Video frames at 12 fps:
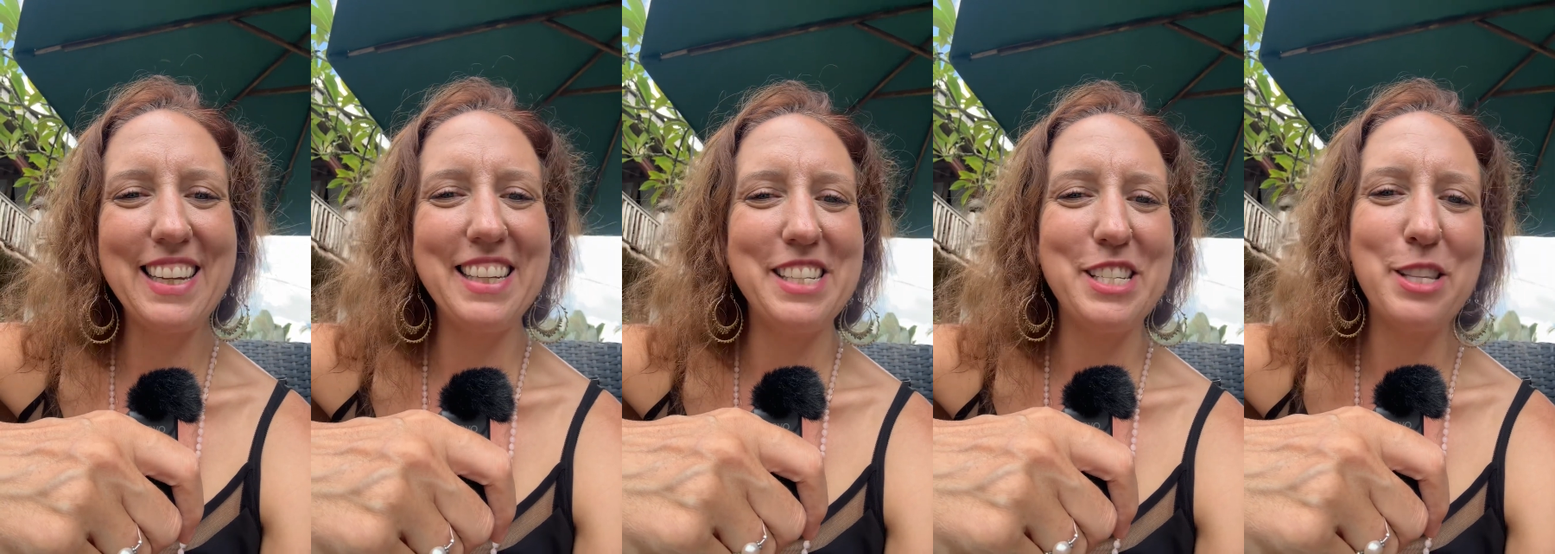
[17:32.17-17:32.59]

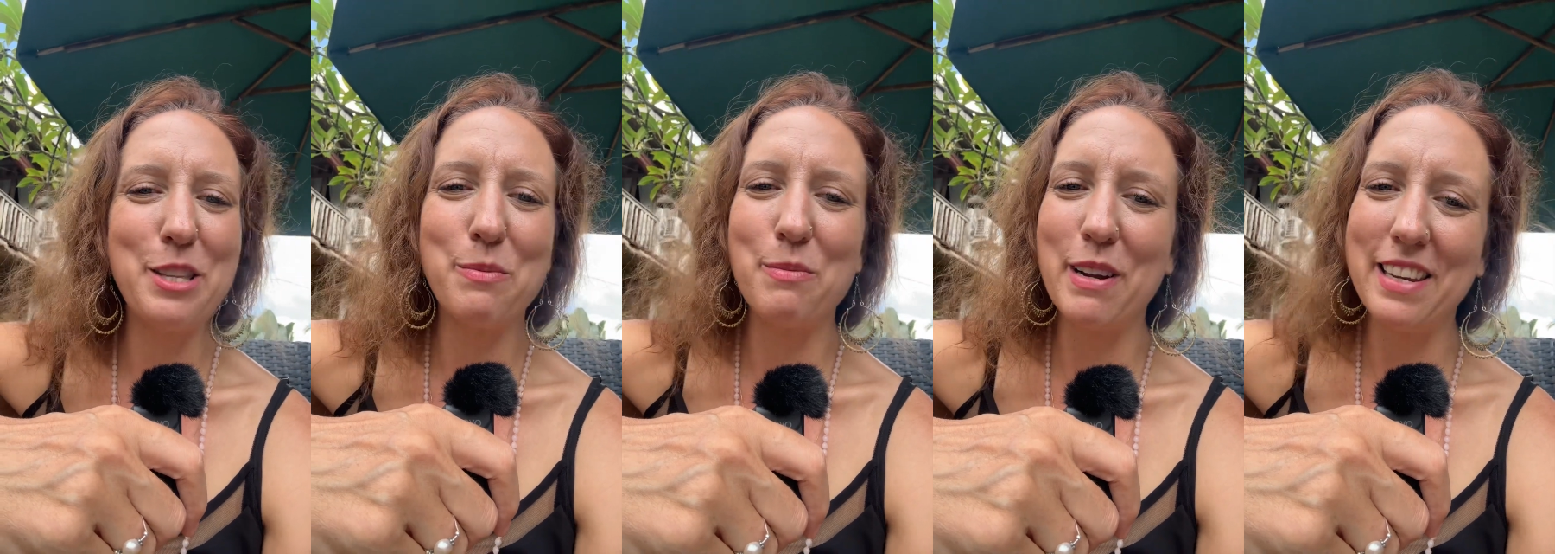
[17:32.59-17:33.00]
into
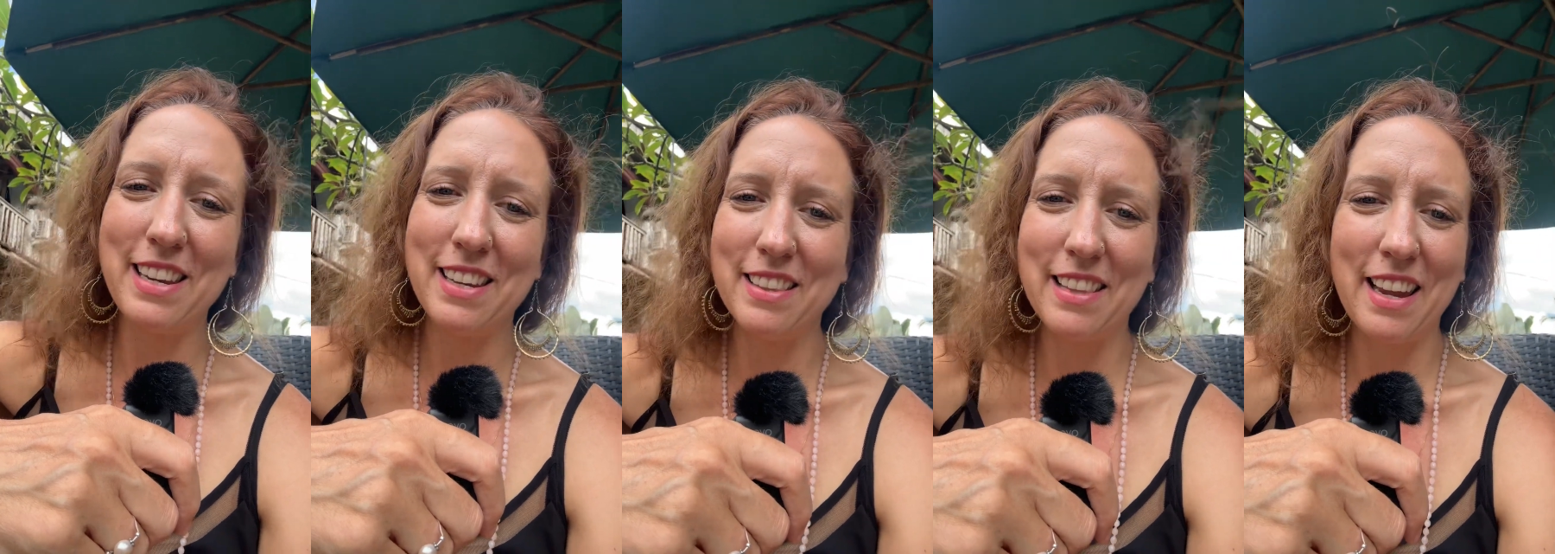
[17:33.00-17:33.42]
the
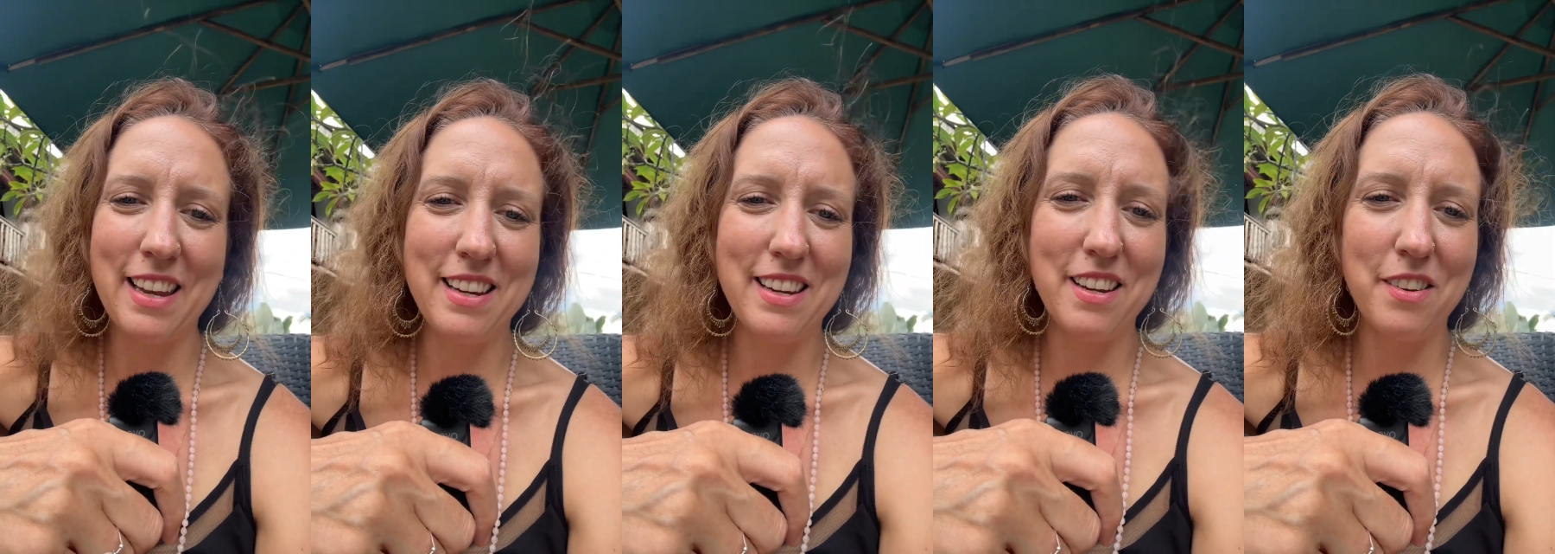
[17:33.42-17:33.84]
radiant
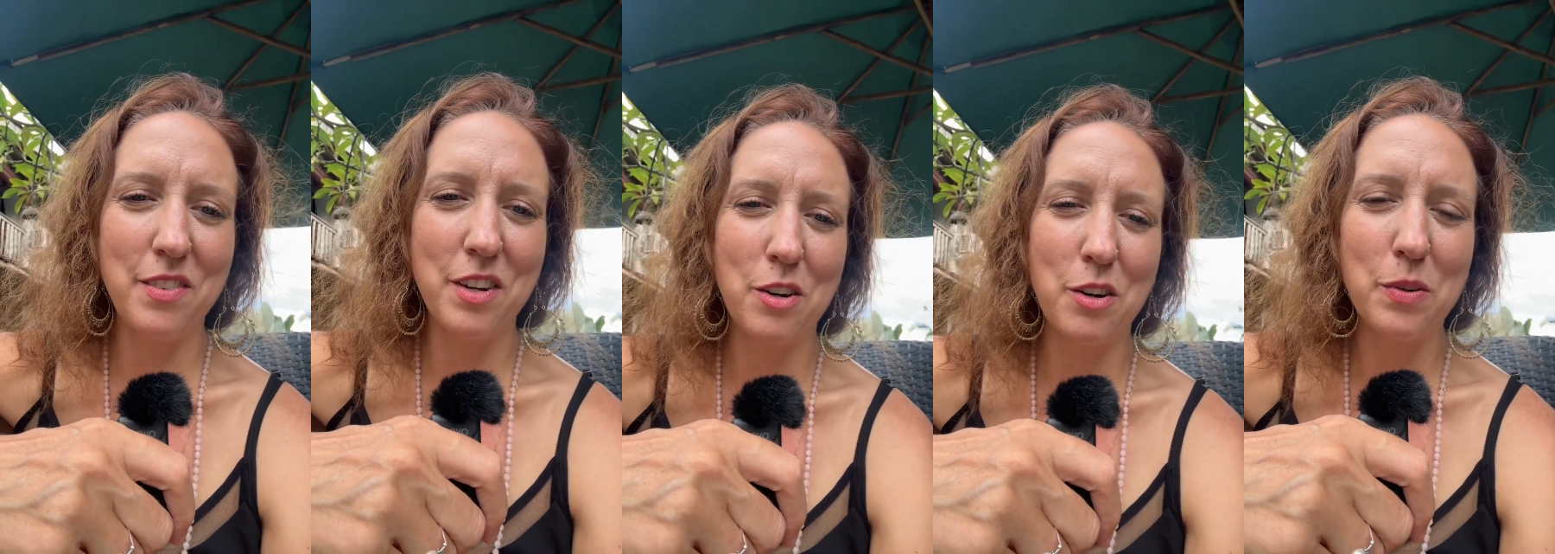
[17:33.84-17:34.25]
light of
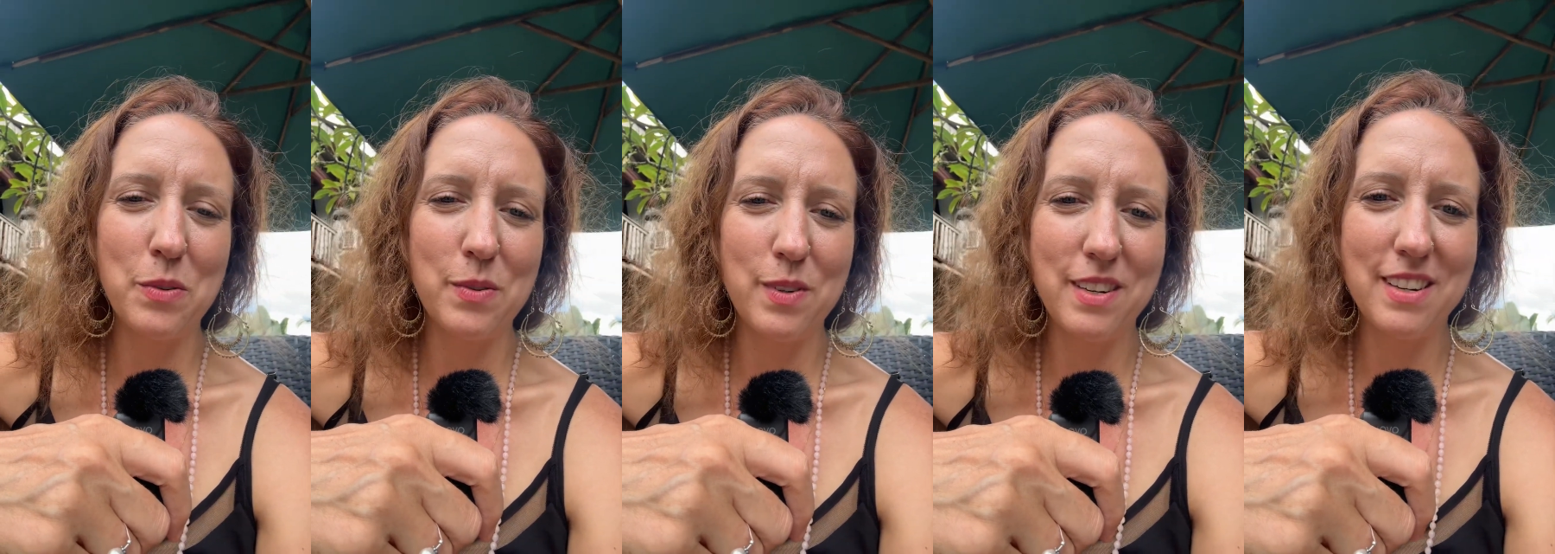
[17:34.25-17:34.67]
your
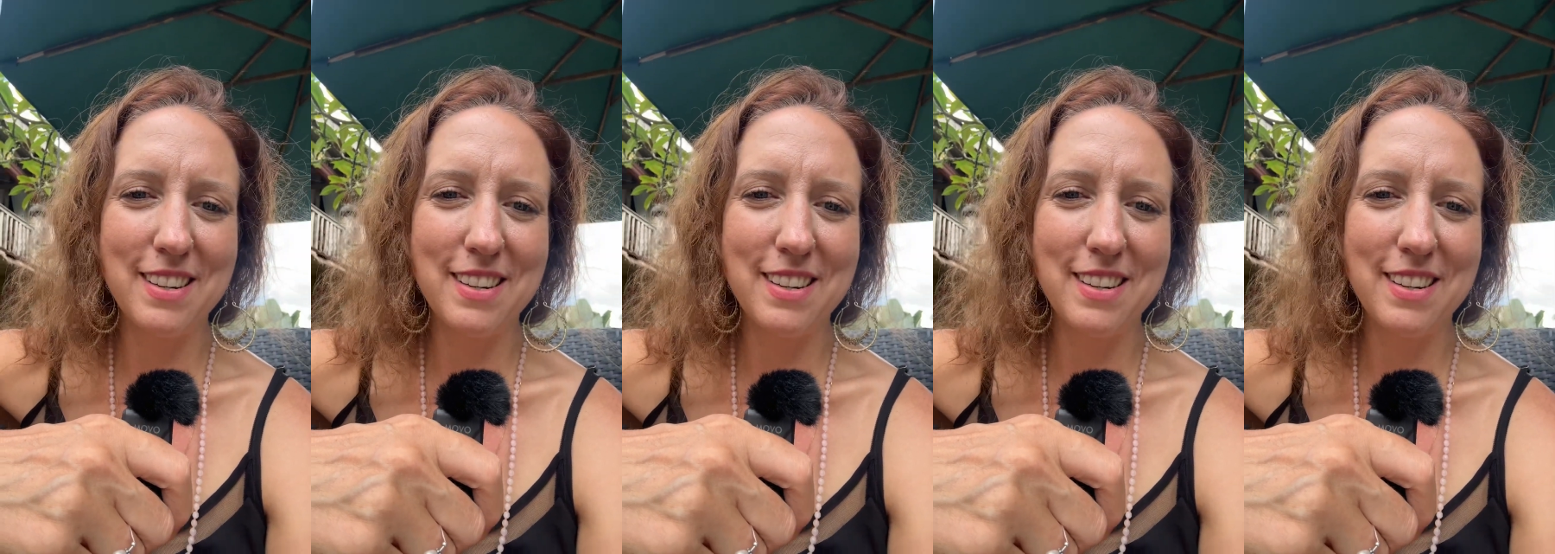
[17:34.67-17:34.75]
own